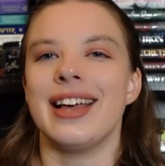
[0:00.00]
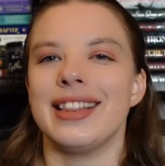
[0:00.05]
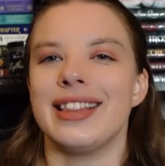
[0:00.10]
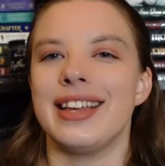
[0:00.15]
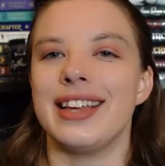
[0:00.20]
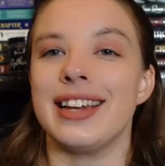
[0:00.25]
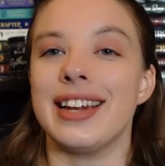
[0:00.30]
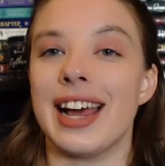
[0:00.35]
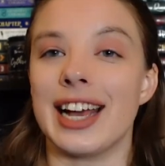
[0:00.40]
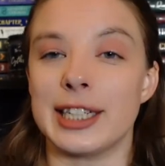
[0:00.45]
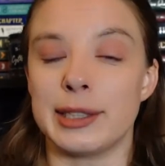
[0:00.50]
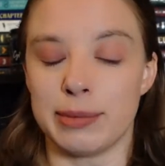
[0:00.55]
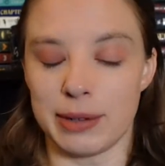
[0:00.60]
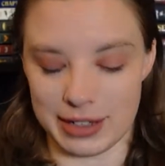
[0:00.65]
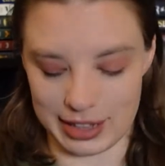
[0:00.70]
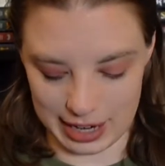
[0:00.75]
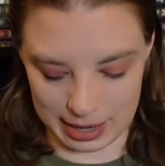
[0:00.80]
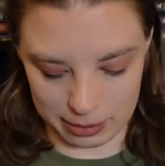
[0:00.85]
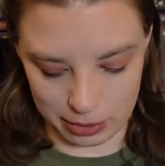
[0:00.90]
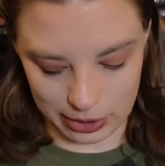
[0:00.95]
The next
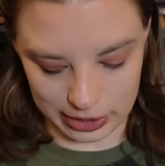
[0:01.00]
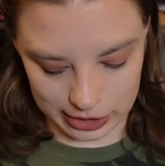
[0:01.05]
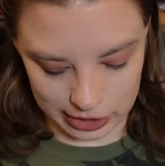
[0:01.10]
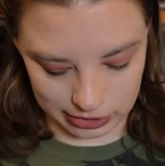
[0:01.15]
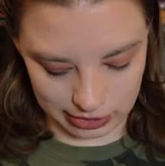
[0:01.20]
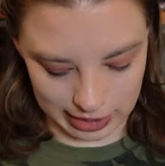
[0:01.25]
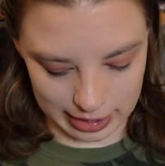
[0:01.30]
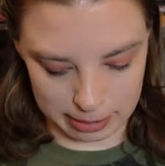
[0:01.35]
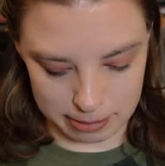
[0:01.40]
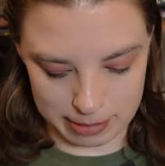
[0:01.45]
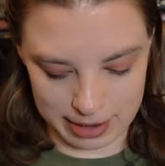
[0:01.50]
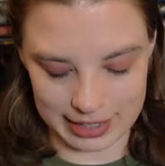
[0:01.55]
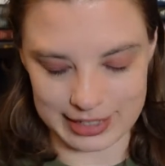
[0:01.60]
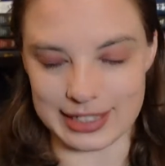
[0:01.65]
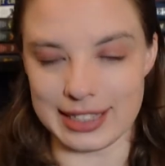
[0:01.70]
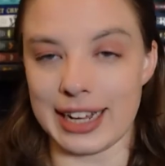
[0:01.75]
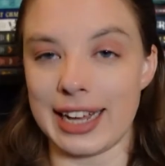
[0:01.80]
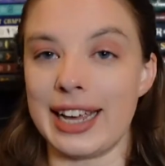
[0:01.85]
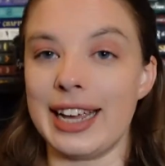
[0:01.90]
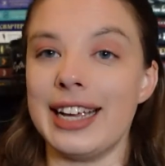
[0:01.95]
book that I'm going to
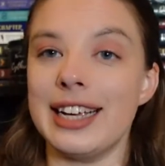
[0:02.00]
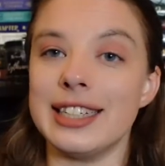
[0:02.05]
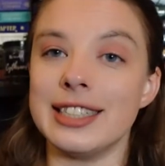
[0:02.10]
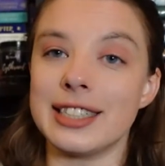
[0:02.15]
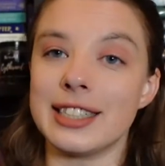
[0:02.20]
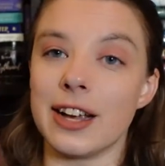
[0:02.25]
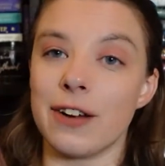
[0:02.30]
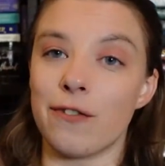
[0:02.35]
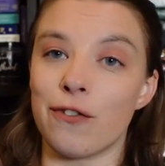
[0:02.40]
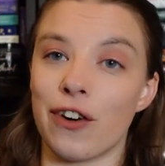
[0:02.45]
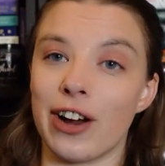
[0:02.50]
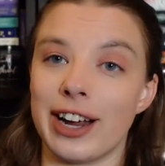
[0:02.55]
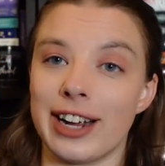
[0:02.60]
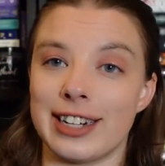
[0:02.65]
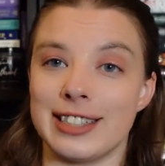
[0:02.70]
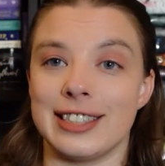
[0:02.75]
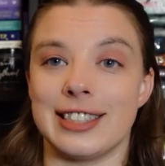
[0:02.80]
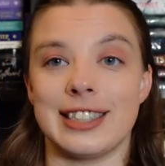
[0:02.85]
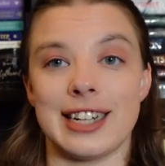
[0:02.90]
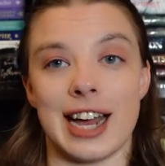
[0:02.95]
recommend is
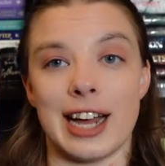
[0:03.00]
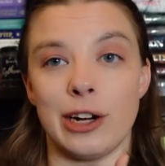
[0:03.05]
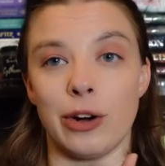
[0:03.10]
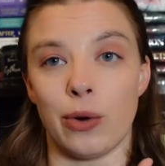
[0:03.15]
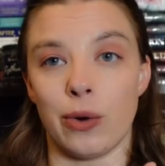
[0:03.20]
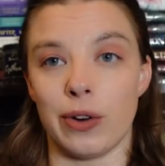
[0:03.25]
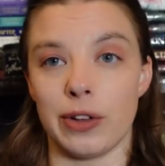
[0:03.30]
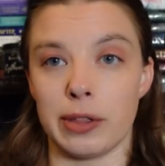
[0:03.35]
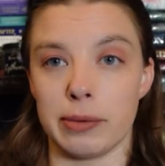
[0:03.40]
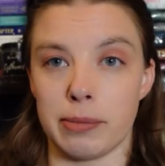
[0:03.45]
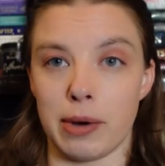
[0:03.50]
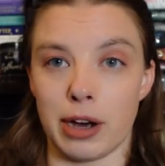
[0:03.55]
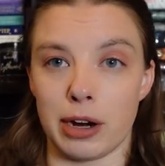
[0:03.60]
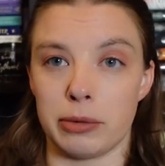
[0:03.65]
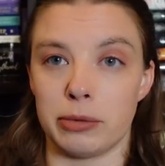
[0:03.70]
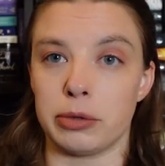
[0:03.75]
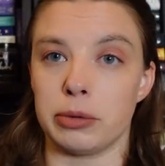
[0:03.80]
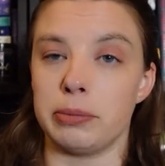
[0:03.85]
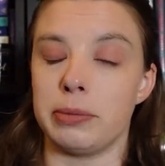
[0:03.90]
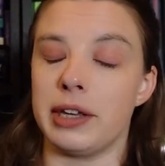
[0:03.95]
Frankenstein or The
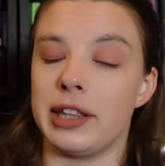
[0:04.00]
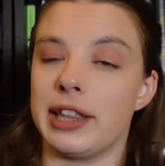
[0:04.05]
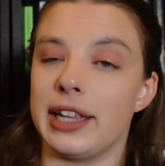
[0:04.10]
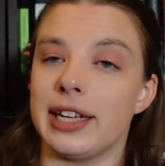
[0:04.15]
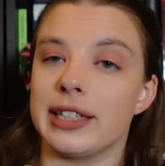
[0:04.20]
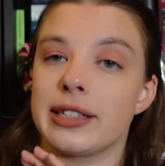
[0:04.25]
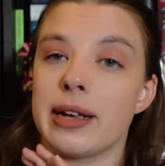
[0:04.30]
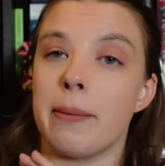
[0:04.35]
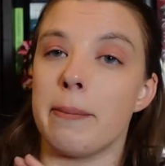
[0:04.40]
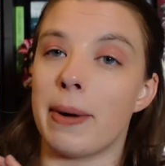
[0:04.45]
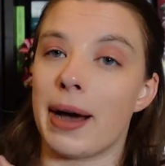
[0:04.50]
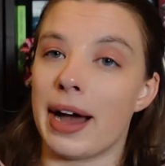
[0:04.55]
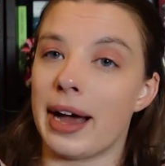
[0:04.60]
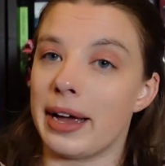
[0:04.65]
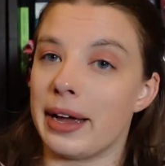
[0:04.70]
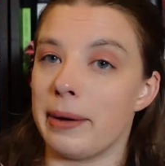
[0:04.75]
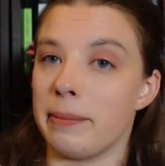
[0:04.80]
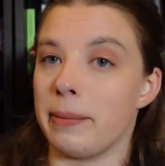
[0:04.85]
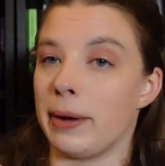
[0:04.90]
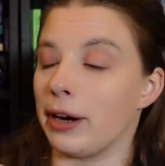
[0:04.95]
Modern Prometheus
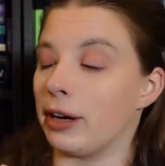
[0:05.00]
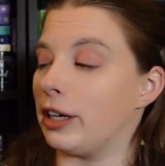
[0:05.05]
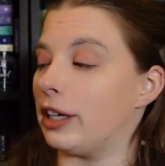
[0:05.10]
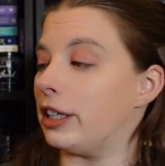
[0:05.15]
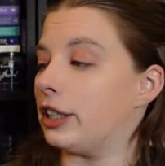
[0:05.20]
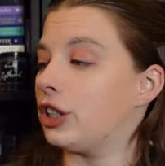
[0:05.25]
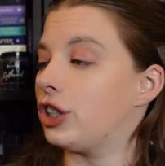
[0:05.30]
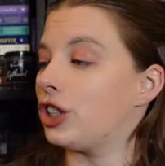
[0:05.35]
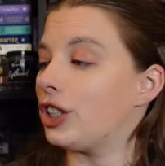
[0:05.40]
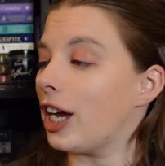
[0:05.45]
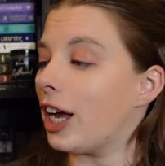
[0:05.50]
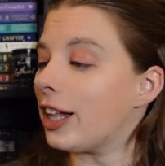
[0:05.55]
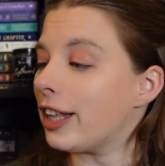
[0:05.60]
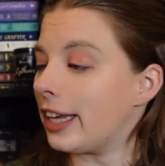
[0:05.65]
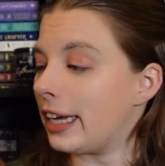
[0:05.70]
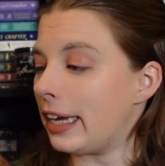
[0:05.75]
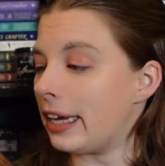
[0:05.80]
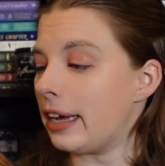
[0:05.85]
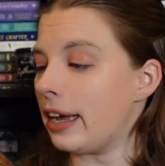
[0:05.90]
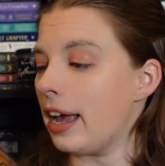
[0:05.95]
by Mary
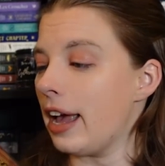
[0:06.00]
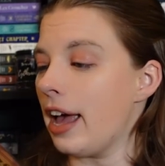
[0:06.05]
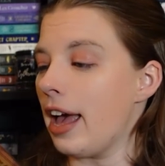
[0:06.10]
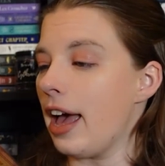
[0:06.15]
Shelley.